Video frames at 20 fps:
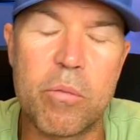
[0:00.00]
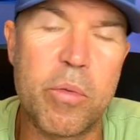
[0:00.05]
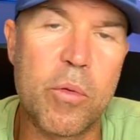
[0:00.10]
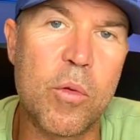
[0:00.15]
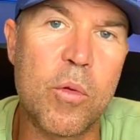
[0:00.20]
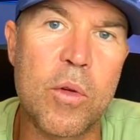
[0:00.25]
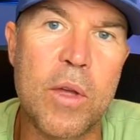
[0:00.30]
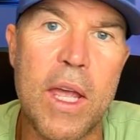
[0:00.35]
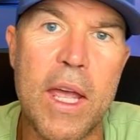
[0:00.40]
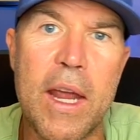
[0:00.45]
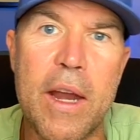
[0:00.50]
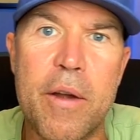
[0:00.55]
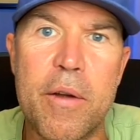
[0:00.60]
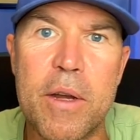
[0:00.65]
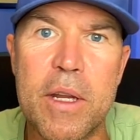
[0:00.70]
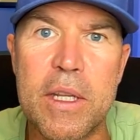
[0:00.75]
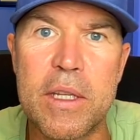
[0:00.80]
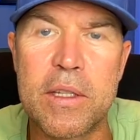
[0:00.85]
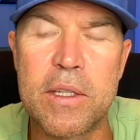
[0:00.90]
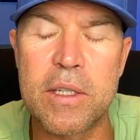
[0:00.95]
ball
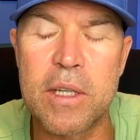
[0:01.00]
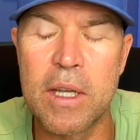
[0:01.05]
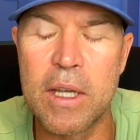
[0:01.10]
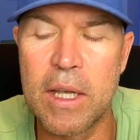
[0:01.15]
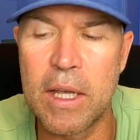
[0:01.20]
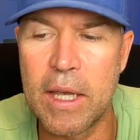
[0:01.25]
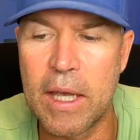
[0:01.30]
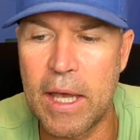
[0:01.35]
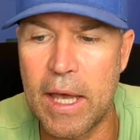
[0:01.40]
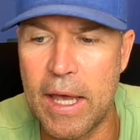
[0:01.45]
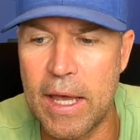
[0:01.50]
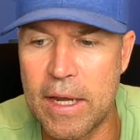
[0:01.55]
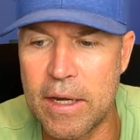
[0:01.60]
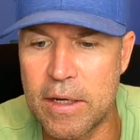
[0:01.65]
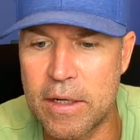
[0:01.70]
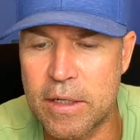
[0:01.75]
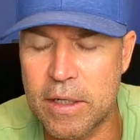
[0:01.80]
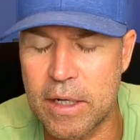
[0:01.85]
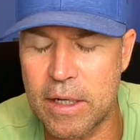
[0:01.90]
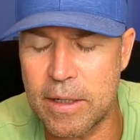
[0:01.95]
carries.
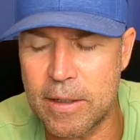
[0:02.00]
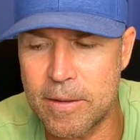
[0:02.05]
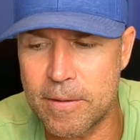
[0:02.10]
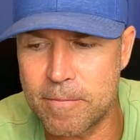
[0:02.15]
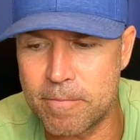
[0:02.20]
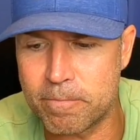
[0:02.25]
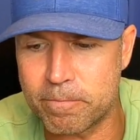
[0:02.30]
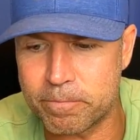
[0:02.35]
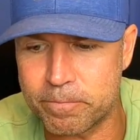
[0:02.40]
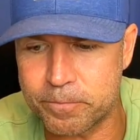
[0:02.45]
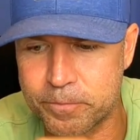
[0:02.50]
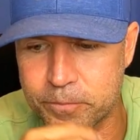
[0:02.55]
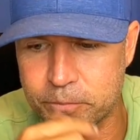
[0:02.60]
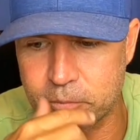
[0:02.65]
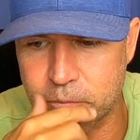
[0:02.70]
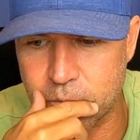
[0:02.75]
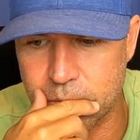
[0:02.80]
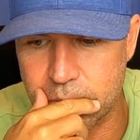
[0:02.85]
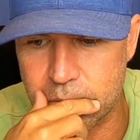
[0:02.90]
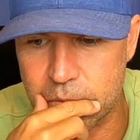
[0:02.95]
And, um,
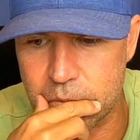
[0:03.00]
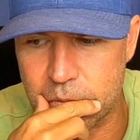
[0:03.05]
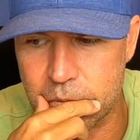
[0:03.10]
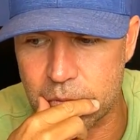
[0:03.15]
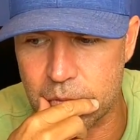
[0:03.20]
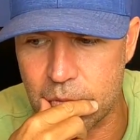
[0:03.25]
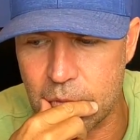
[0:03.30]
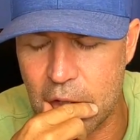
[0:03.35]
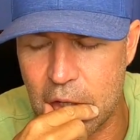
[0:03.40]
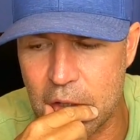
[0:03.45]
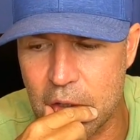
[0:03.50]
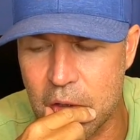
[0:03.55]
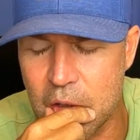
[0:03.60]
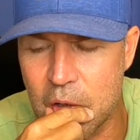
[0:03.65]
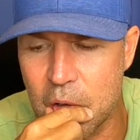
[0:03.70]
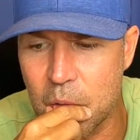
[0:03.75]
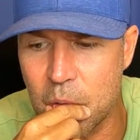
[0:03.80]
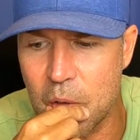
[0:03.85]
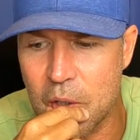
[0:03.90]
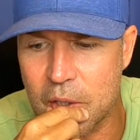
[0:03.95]
you
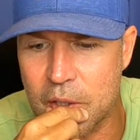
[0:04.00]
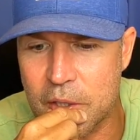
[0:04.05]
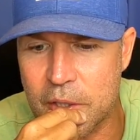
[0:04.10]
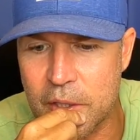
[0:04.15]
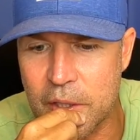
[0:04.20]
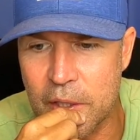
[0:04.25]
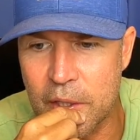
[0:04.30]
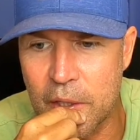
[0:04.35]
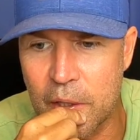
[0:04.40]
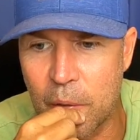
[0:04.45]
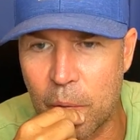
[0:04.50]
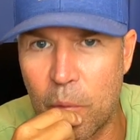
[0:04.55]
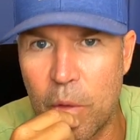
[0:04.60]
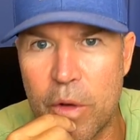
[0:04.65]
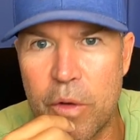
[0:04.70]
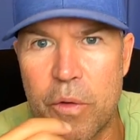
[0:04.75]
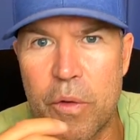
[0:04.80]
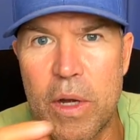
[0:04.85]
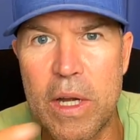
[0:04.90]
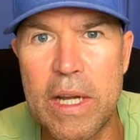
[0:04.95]
know, what
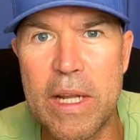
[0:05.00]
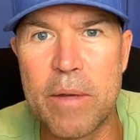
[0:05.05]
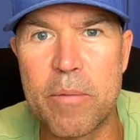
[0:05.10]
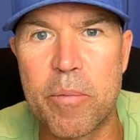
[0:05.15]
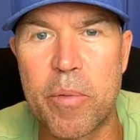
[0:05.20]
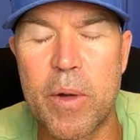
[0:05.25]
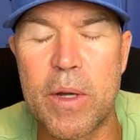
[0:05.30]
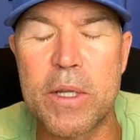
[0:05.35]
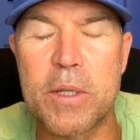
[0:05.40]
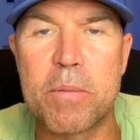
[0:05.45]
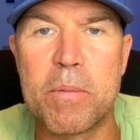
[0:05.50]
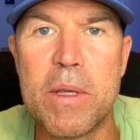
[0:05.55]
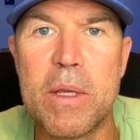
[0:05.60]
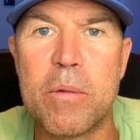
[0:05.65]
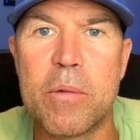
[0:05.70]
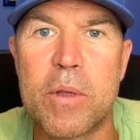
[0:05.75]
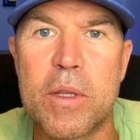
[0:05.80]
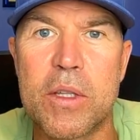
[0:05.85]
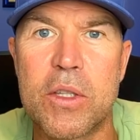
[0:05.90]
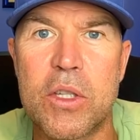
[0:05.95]
what really impressed me
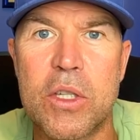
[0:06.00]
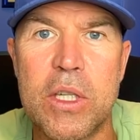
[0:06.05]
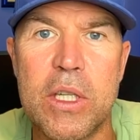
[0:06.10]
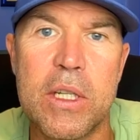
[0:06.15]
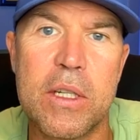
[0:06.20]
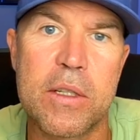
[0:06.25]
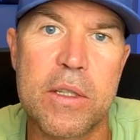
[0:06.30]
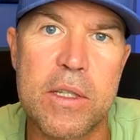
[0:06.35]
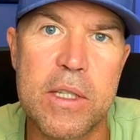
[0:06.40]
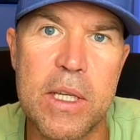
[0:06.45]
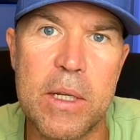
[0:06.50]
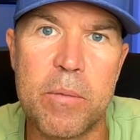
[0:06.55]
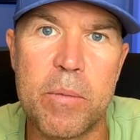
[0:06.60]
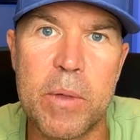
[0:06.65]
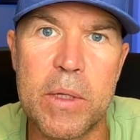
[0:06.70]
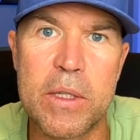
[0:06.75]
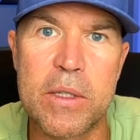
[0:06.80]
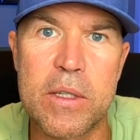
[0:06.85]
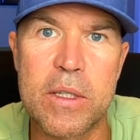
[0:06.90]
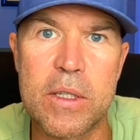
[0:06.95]
were the Cheetah set
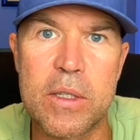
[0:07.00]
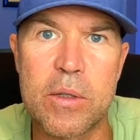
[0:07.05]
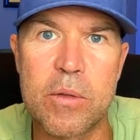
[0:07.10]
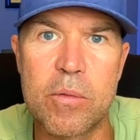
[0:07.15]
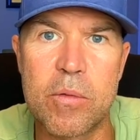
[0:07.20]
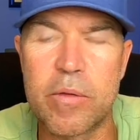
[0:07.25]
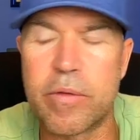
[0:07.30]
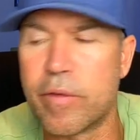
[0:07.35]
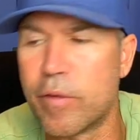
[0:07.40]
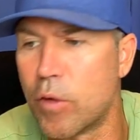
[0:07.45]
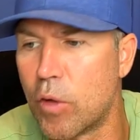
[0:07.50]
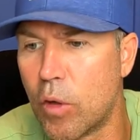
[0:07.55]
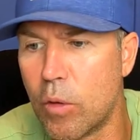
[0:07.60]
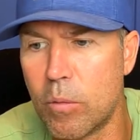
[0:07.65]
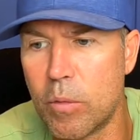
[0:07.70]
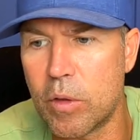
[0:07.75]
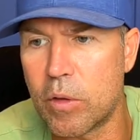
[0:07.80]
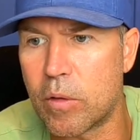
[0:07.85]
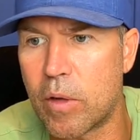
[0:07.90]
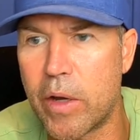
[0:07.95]
pieces were
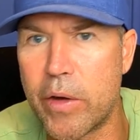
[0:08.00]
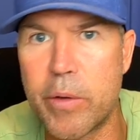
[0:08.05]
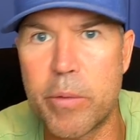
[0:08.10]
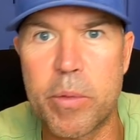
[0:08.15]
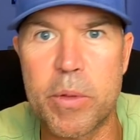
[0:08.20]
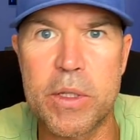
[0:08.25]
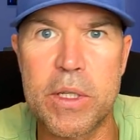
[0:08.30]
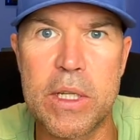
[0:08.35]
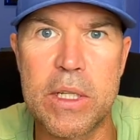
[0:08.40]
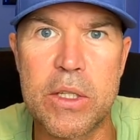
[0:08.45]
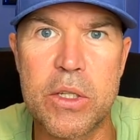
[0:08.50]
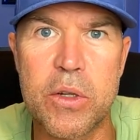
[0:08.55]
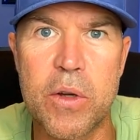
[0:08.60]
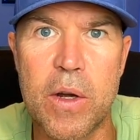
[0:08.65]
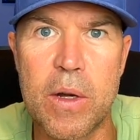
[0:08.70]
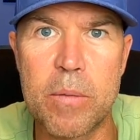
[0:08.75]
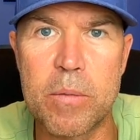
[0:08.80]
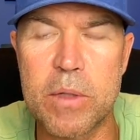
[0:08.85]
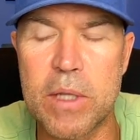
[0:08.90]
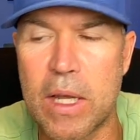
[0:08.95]
phenomenal 100%
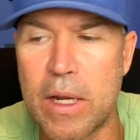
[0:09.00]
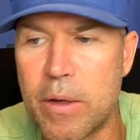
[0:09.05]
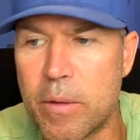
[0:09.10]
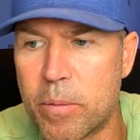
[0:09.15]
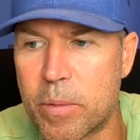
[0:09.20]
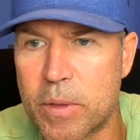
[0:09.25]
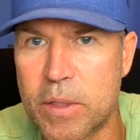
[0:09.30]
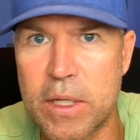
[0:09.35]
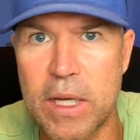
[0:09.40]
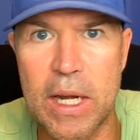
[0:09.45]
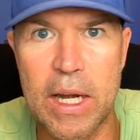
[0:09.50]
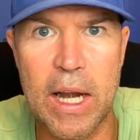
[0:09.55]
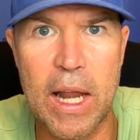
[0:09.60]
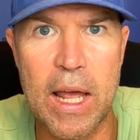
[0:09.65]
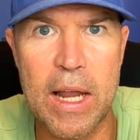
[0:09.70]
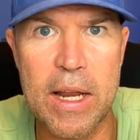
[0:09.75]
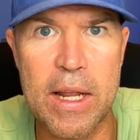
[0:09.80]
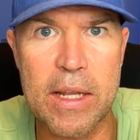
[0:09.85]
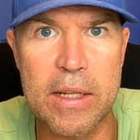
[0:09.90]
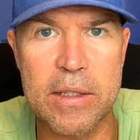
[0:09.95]
scrums, 100%
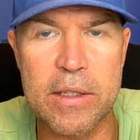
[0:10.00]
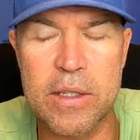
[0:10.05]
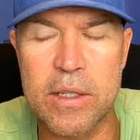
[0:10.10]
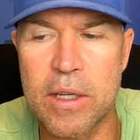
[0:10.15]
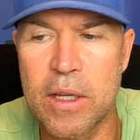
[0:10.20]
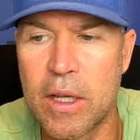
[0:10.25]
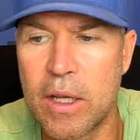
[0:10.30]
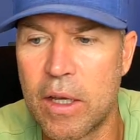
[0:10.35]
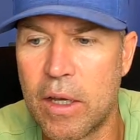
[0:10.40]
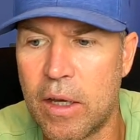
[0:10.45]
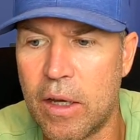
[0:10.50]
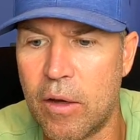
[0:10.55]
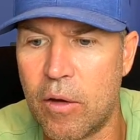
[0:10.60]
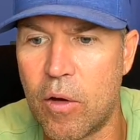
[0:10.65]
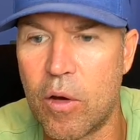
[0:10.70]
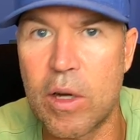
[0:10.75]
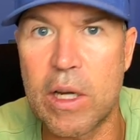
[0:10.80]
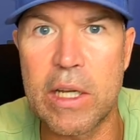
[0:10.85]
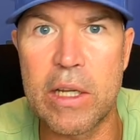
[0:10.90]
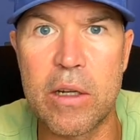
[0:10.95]
lineouts uh,
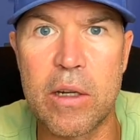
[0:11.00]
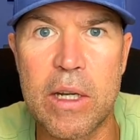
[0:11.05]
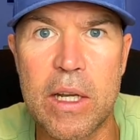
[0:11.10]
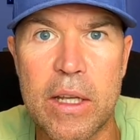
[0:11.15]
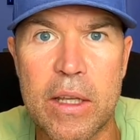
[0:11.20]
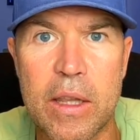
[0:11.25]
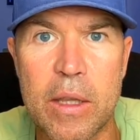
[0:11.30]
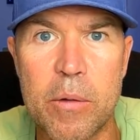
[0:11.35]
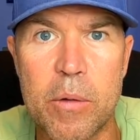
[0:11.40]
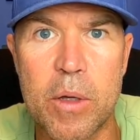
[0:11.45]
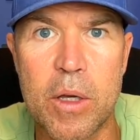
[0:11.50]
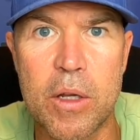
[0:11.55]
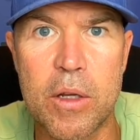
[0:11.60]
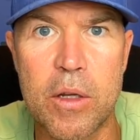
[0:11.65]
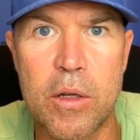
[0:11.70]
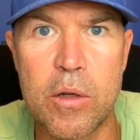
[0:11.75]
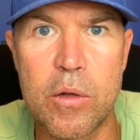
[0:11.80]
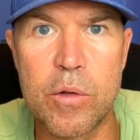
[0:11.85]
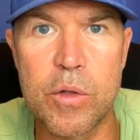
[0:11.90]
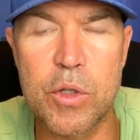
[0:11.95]
hardly looked like they were going to
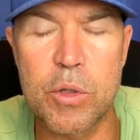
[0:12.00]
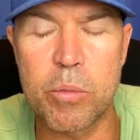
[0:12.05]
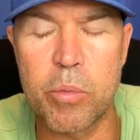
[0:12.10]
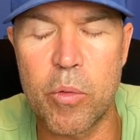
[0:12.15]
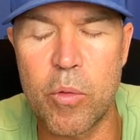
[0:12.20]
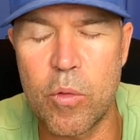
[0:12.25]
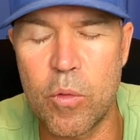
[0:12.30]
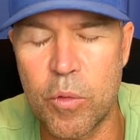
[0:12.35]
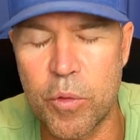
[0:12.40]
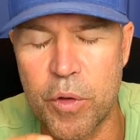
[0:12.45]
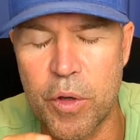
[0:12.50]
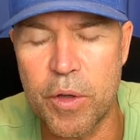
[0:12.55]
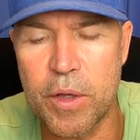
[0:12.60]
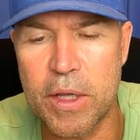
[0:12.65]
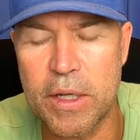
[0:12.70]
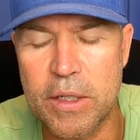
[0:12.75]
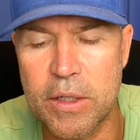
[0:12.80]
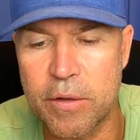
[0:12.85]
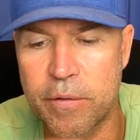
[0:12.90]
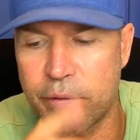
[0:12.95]
lose the ball, although
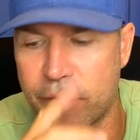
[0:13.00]
they did